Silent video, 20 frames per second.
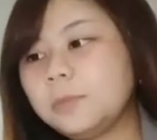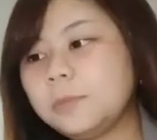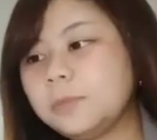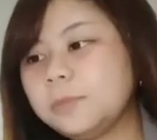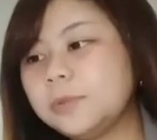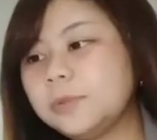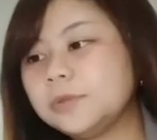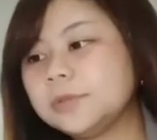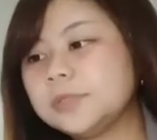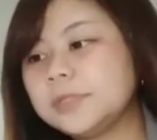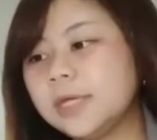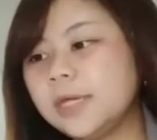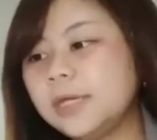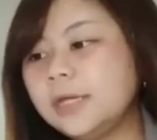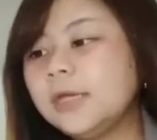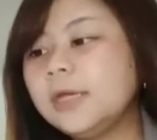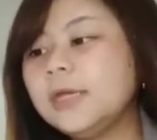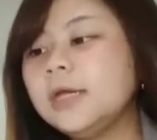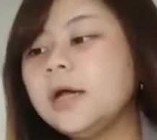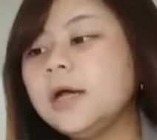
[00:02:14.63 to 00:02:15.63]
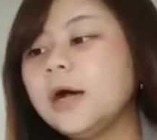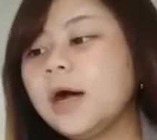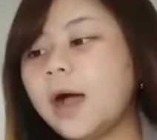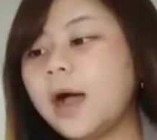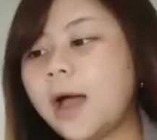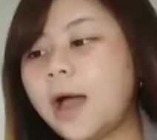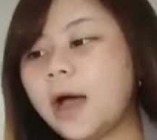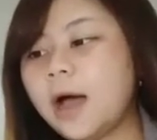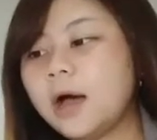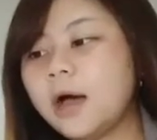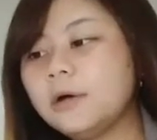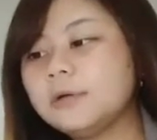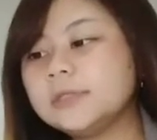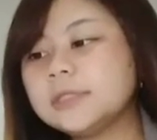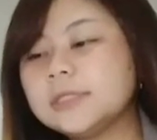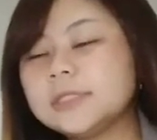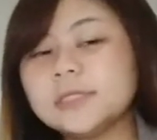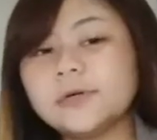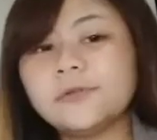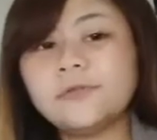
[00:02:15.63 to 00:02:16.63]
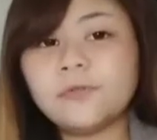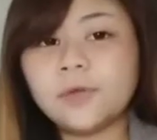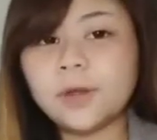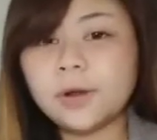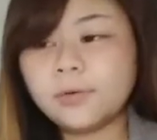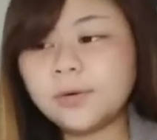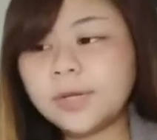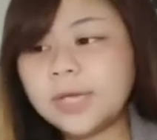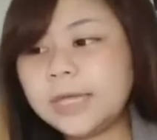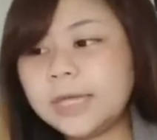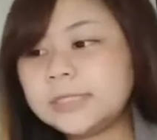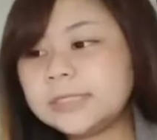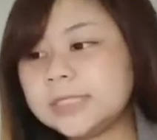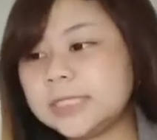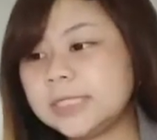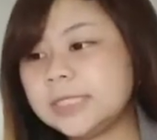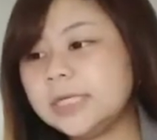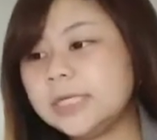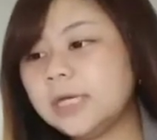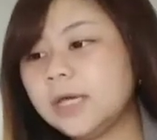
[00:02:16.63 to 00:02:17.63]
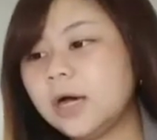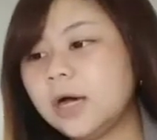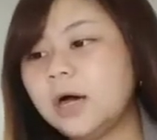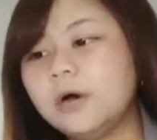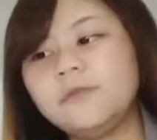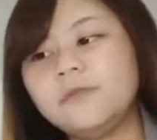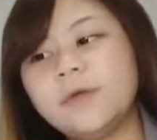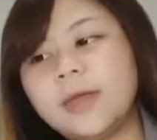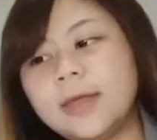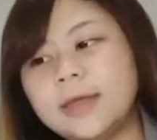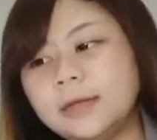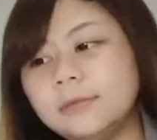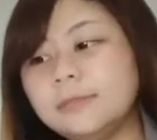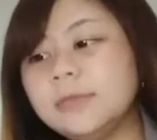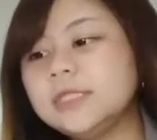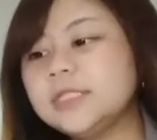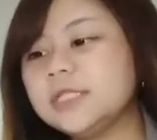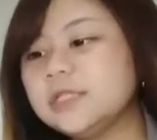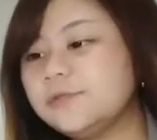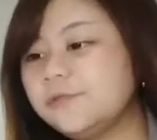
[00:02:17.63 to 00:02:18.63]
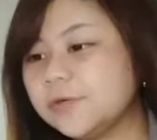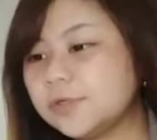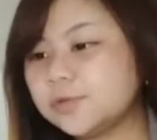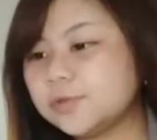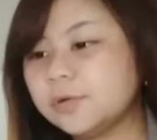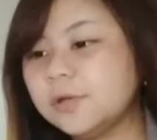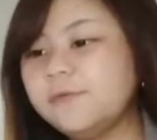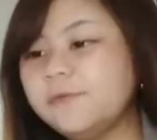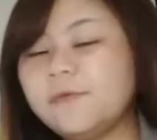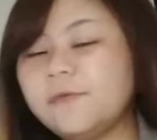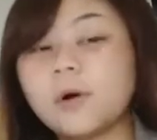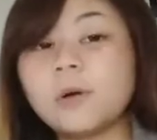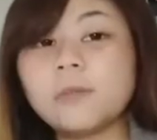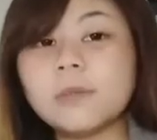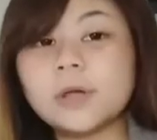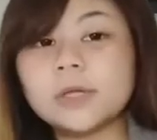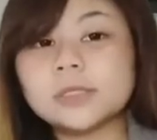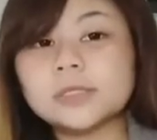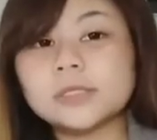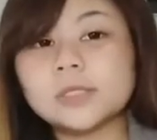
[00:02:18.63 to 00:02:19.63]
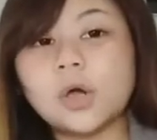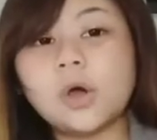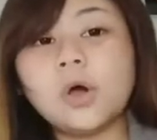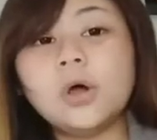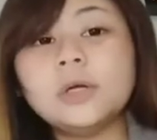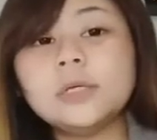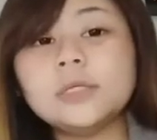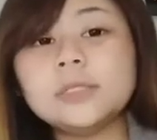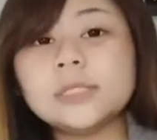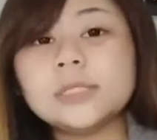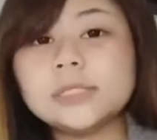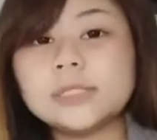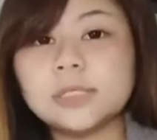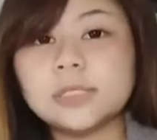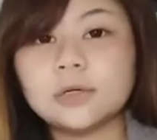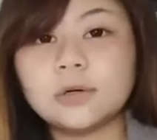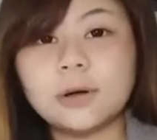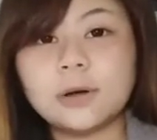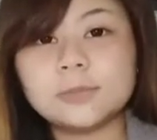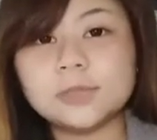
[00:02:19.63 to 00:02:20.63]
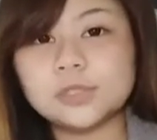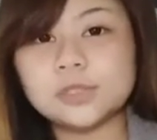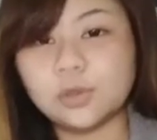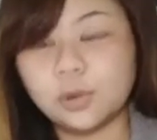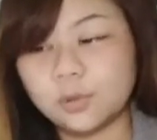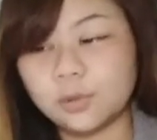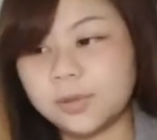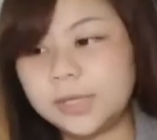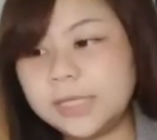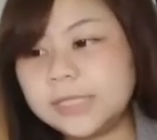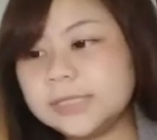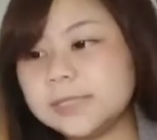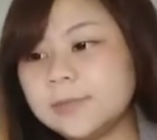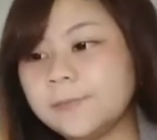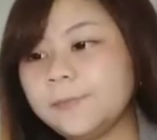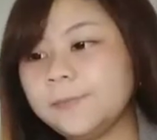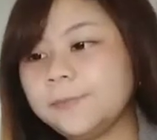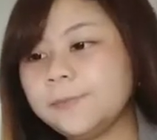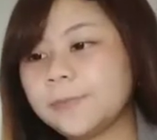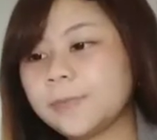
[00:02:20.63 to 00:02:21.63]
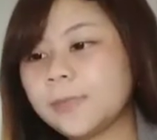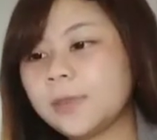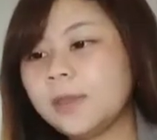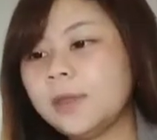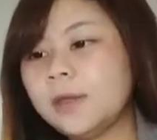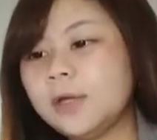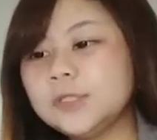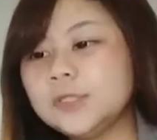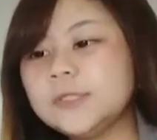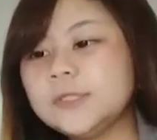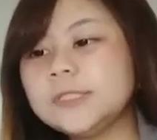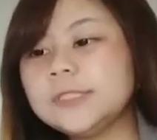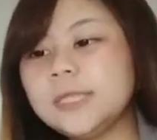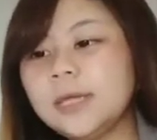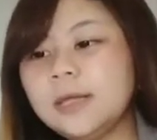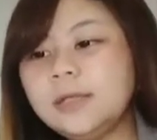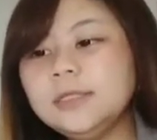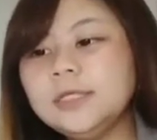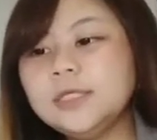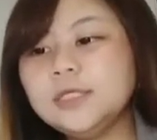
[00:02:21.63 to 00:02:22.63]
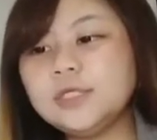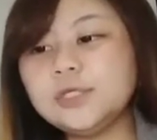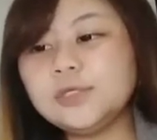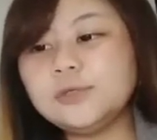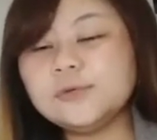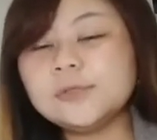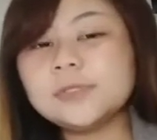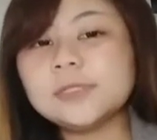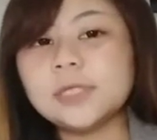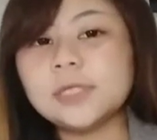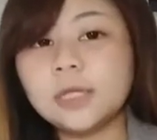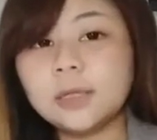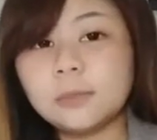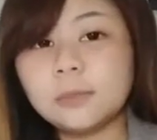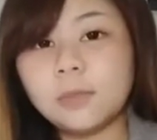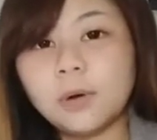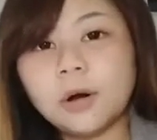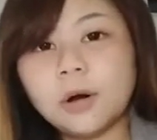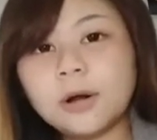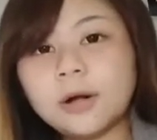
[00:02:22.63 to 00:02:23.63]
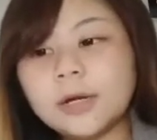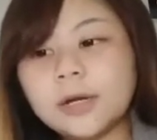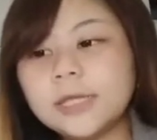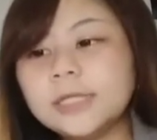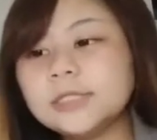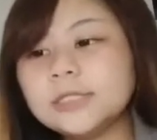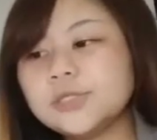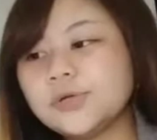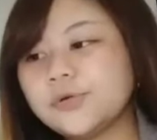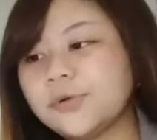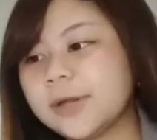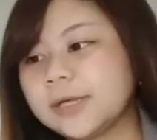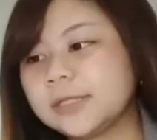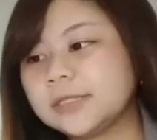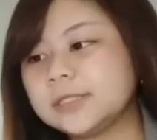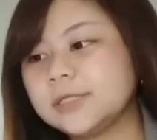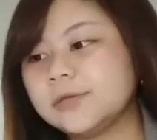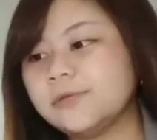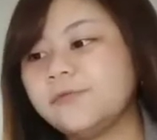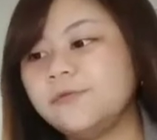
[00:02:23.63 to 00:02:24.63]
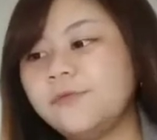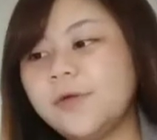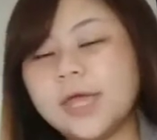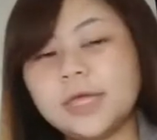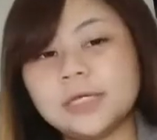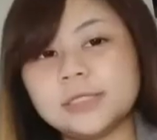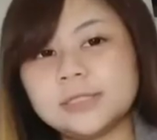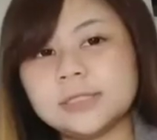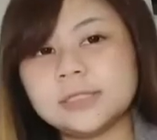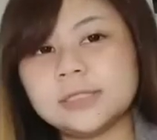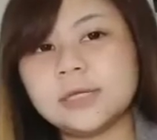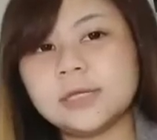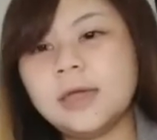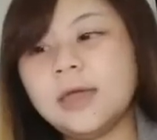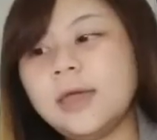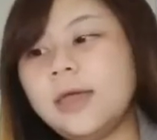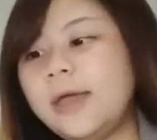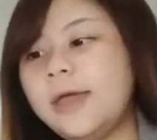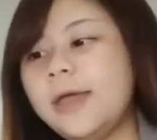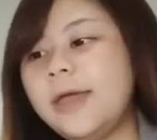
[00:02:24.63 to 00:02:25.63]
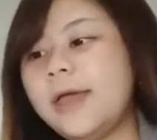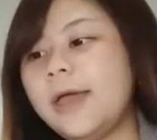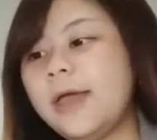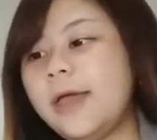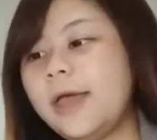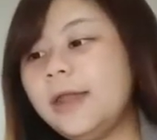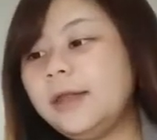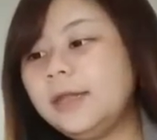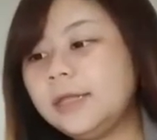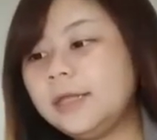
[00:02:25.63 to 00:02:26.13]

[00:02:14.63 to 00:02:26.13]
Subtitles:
pushing out the variety of animated visual formats on Instagram stories to tell the news in more interactive ways, and